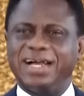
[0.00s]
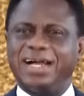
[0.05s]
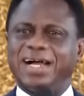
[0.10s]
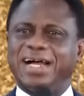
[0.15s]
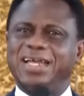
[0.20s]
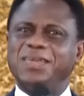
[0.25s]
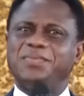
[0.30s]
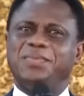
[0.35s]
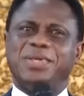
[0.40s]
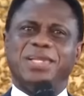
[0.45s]

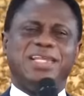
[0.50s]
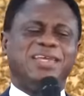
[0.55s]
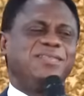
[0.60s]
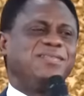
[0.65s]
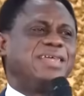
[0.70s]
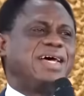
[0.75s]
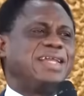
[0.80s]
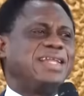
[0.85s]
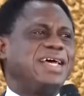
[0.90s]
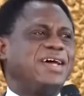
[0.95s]
believe
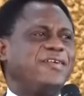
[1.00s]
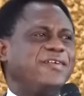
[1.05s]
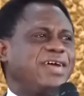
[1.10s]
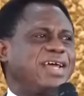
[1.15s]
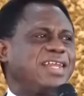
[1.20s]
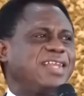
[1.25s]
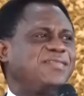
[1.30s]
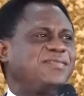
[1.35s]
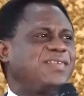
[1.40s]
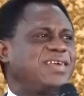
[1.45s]
that the
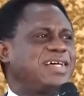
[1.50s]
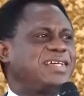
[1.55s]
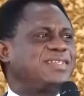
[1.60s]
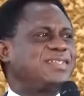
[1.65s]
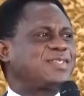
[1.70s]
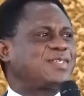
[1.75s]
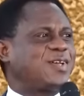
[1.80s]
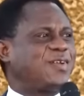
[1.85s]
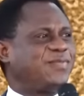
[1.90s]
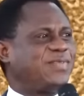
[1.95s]

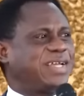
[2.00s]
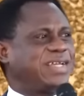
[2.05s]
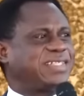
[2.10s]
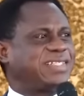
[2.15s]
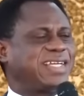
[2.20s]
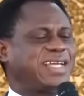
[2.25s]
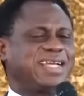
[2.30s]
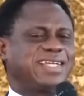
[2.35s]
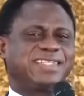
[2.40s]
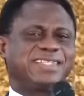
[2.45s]
relevance of the
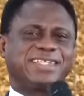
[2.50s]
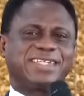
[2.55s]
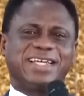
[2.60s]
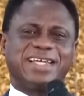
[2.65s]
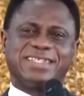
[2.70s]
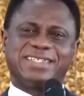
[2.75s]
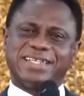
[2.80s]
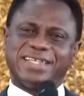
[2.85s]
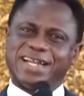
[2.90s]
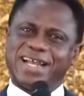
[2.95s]
church
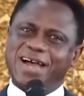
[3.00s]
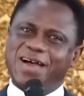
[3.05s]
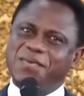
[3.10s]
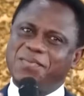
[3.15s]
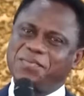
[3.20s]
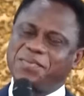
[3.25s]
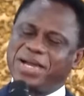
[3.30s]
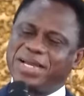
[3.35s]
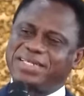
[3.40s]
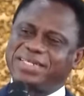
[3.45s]
is in how
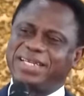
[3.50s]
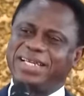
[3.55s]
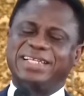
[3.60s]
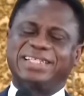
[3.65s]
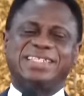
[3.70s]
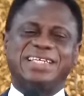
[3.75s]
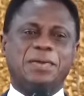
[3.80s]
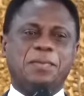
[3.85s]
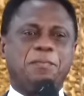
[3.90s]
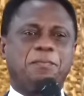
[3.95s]
much it
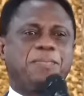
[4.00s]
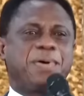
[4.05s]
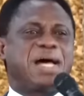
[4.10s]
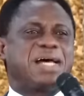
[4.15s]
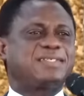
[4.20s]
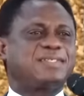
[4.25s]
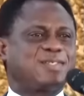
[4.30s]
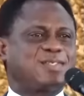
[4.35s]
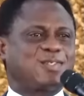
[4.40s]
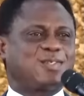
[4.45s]

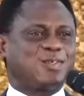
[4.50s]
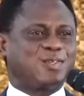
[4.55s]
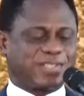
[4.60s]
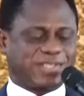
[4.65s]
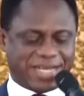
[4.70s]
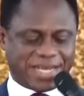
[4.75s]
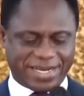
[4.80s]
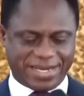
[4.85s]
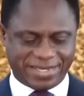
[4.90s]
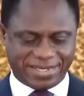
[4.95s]
impacts
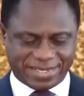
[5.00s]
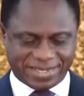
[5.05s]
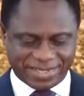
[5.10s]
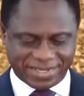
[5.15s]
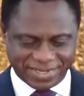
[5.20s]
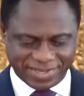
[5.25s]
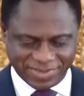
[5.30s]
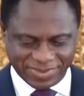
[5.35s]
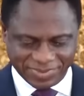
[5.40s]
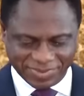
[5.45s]
society.
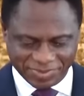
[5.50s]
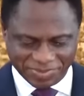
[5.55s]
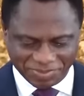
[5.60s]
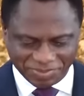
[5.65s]
Because